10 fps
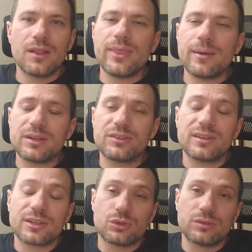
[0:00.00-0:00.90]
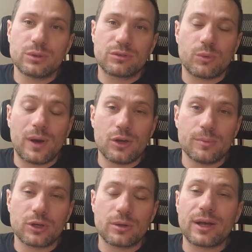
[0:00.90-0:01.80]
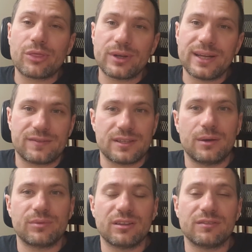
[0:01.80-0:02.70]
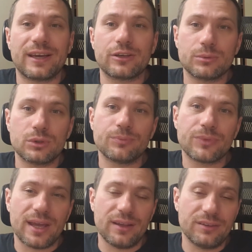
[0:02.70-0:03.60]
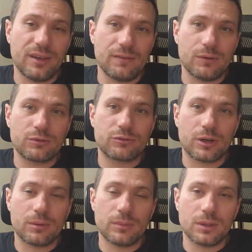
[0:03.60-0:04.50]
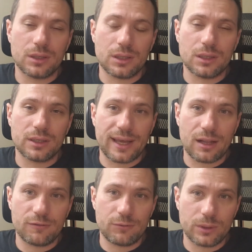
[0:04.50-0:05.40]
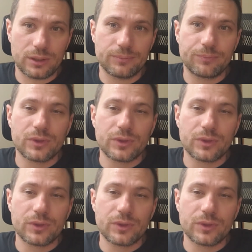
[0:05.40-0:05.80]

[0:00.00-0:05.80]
That means the electoral votes for Wyoming are about 3.5 times as valuable as a vote from California.